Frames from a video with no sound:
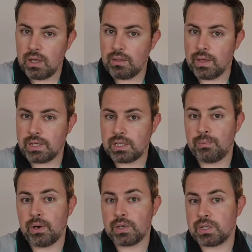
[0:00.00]
that the
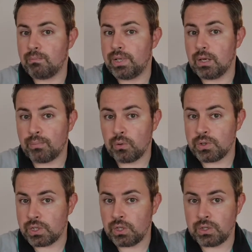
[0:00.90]
person being
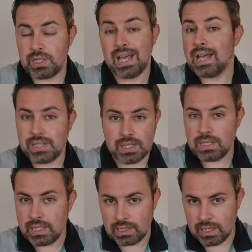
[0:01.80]
prosecuted is
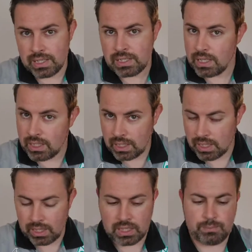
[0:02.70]
indeed, let's say, the
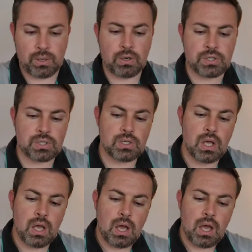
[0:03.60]
correct person,